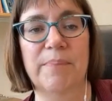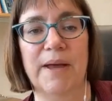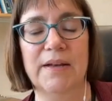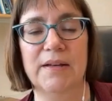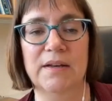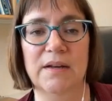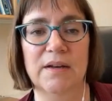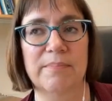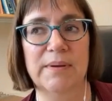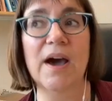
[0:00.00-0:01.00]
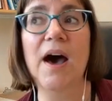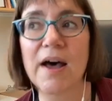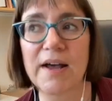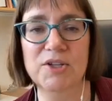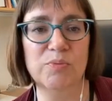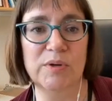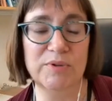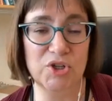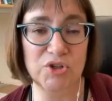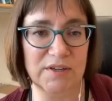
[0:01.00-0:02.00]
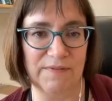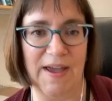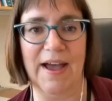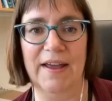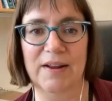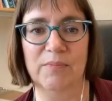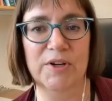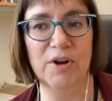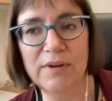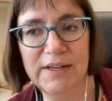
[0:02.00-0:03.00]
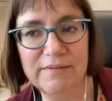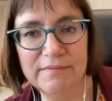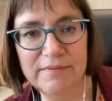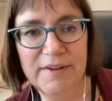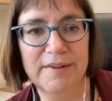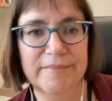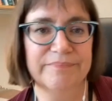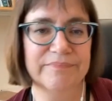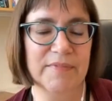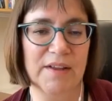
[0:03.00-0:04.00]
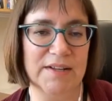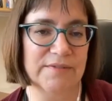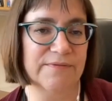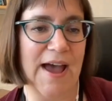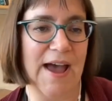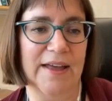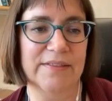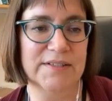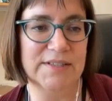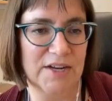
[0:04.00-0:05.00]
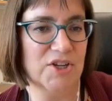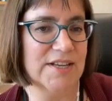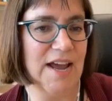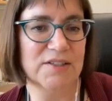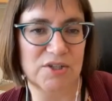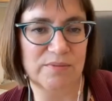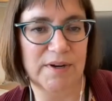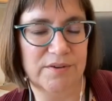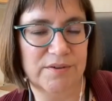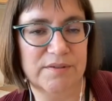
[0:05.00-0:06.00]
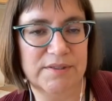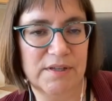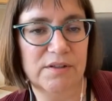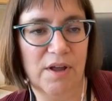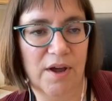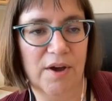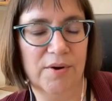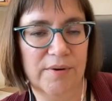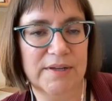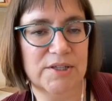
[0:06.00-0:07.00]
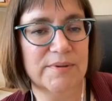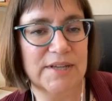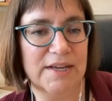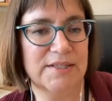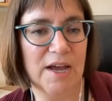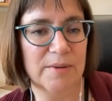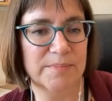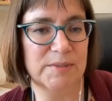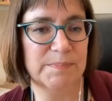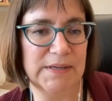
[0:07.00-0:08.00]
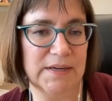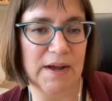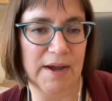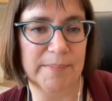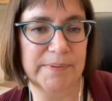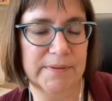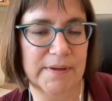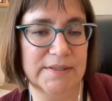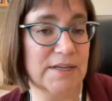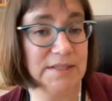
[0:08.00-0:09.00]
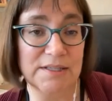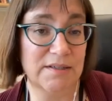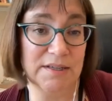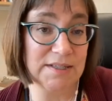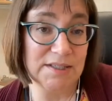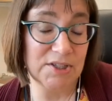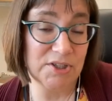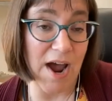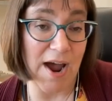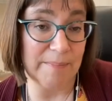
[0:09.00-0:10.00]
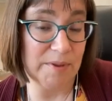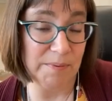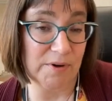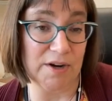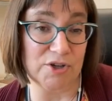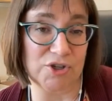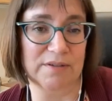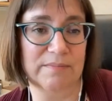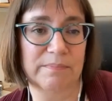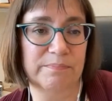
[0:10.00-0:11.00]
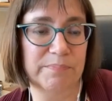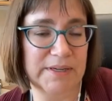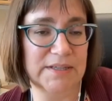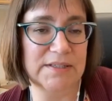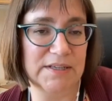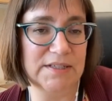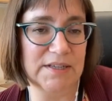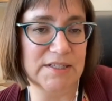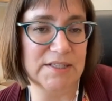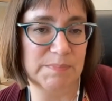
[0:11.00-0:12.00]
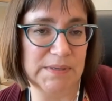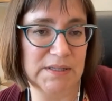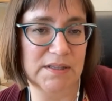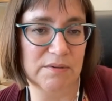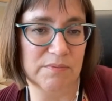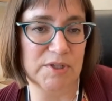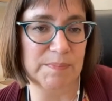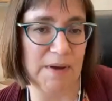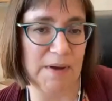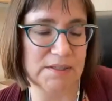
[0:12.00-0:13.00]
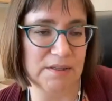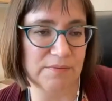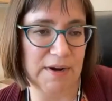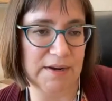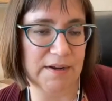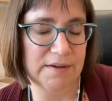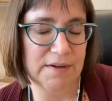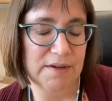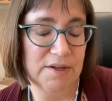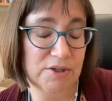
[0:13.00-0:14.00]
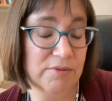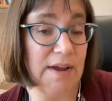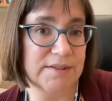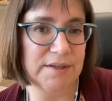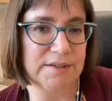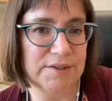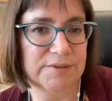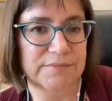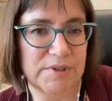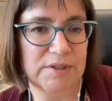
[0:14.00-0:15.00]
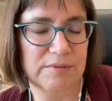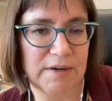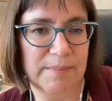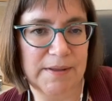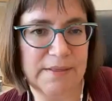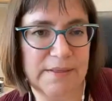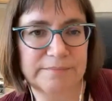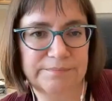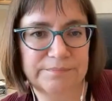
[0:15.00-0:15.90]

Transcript: but because we restrict fat and we don't eat lots of fat, the DHA tends to run low. And so it does help speed it up. It doesn't stop the progression, but it does speed the response in the retina. So yes, I do still recommend that.